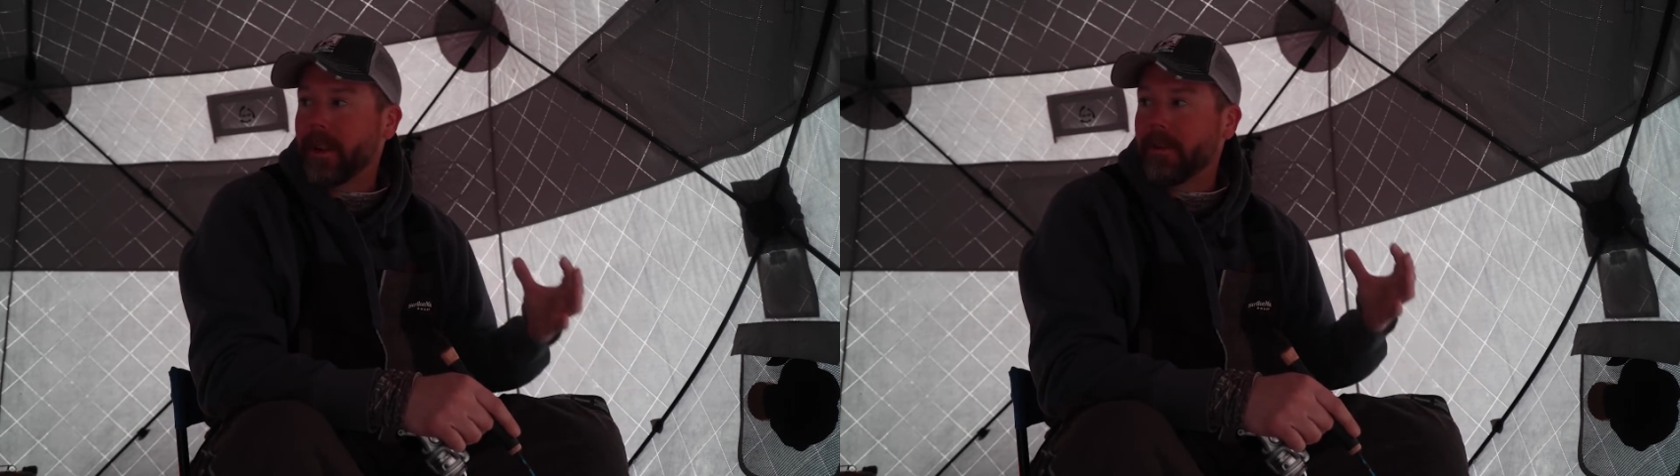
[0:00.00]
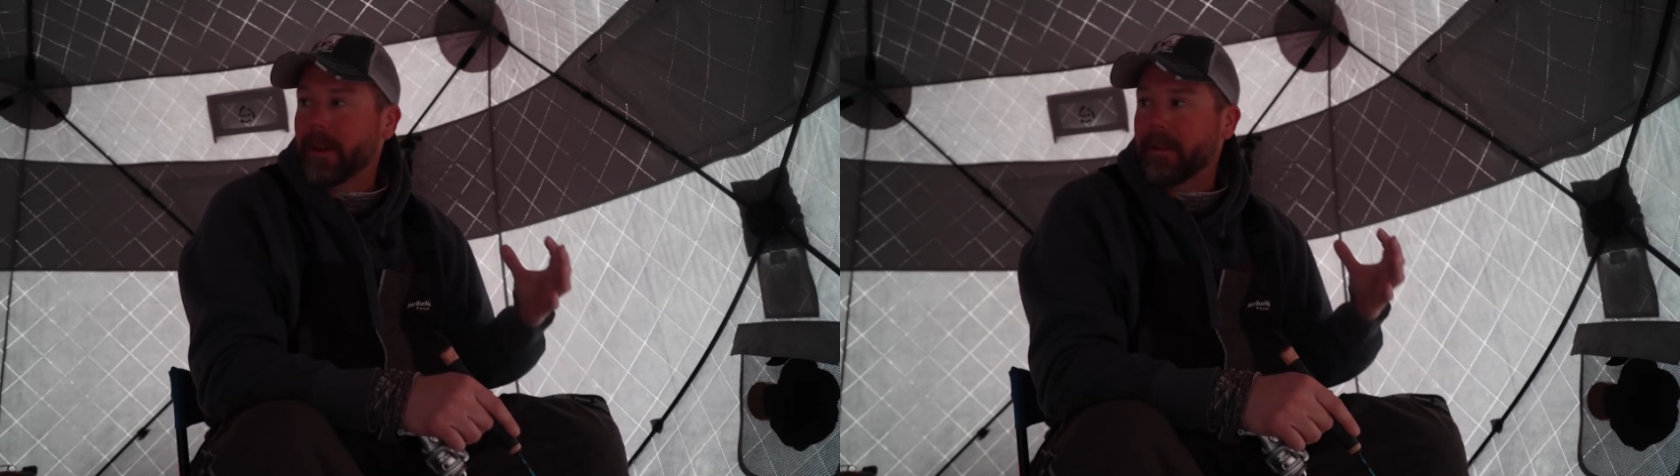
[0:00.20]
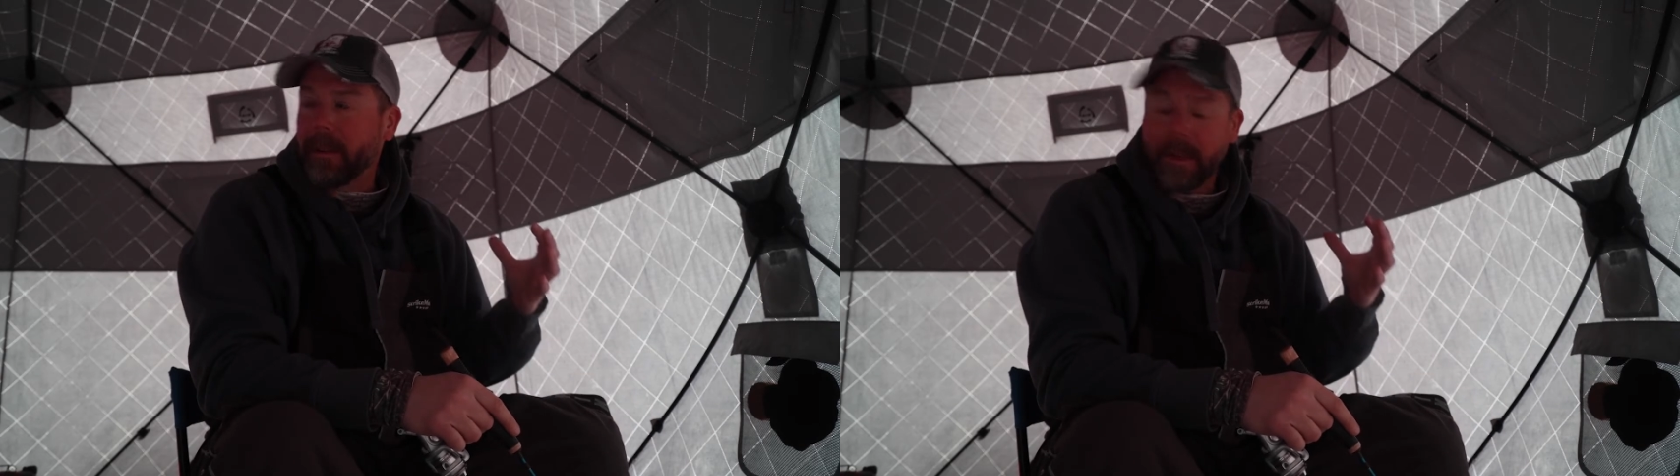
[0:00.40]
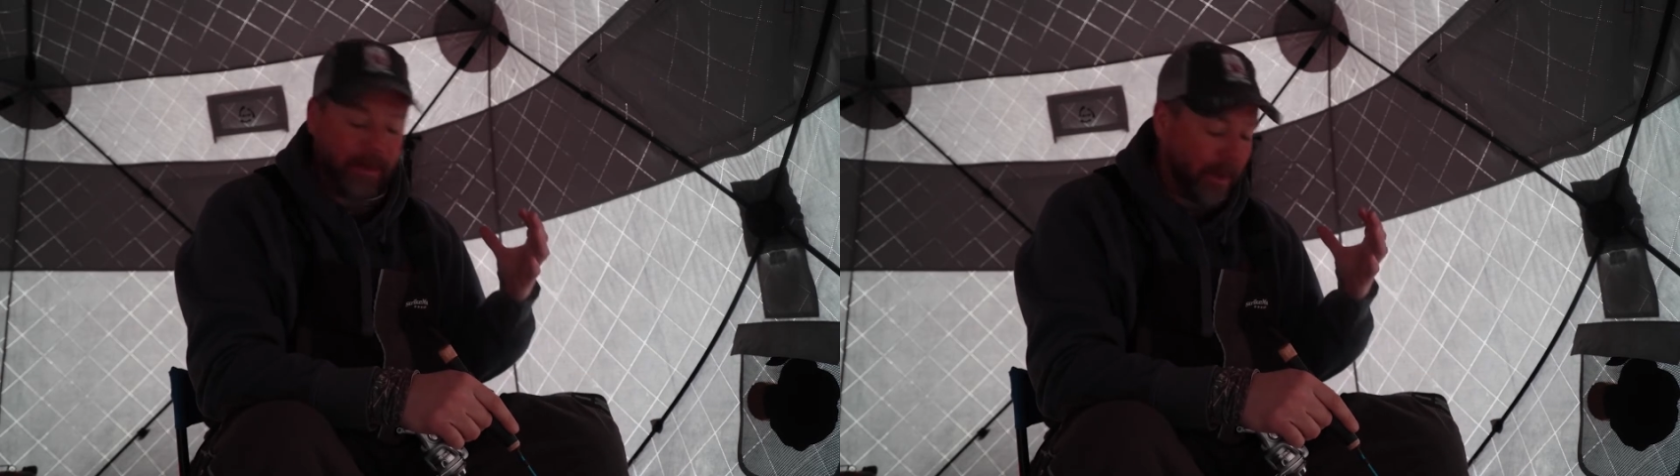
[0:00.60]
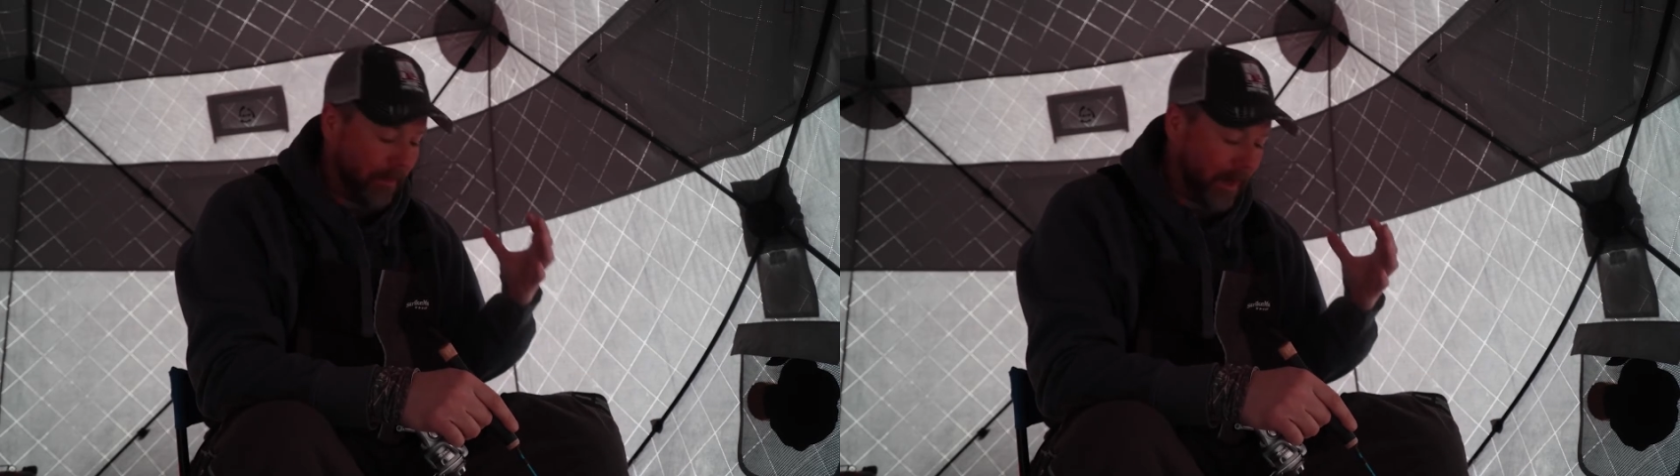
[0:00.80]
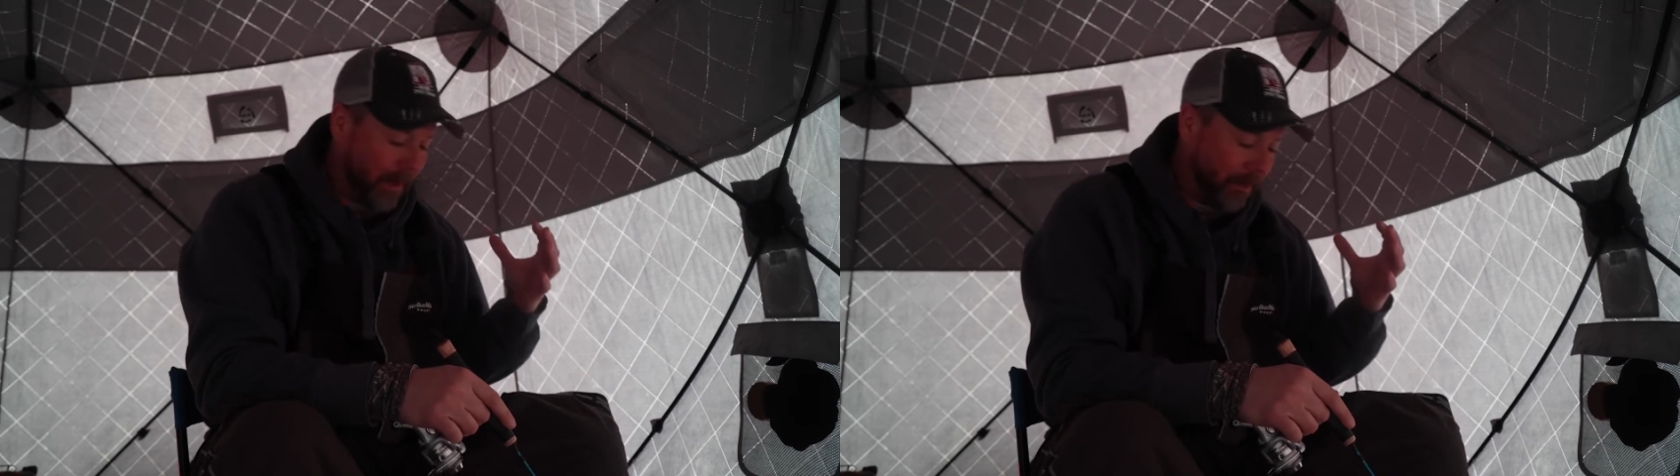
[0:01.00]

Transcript: Yeah. Even, even, up on a